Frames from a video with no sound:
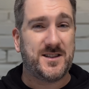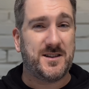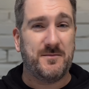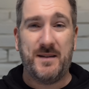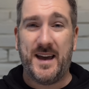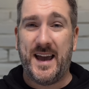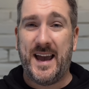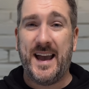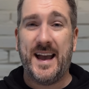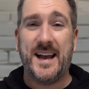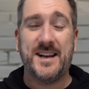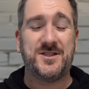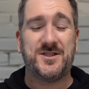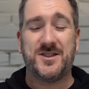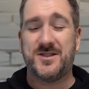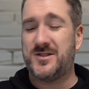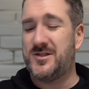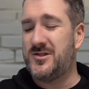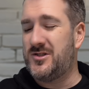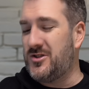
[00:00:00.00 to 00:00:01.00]
to me is
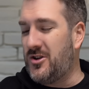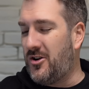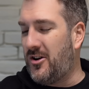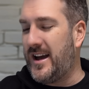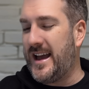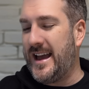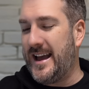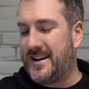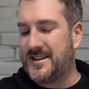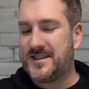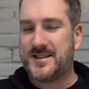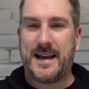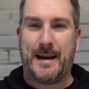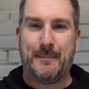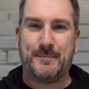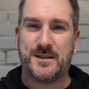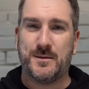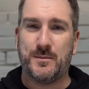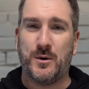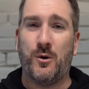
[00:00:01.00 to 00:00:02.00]
just not
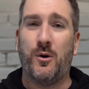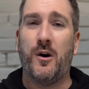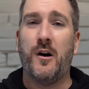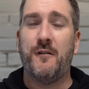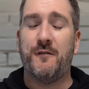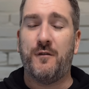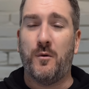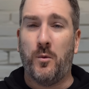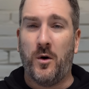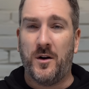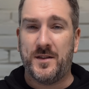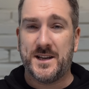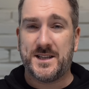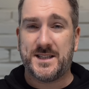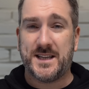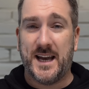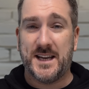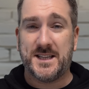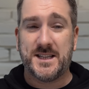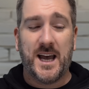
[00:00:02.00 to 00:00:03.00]
acceptable for what this
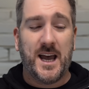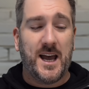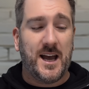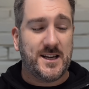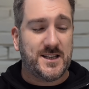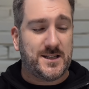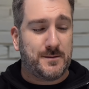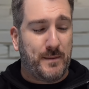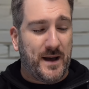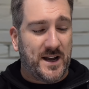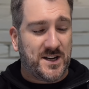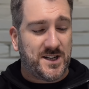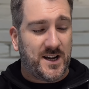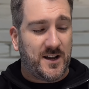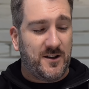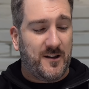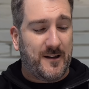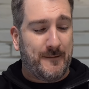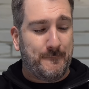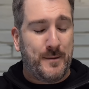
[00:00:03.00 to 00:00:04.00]
is,
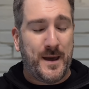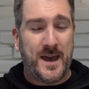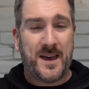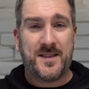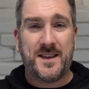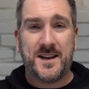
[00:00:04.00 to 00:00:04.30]
especially you can pick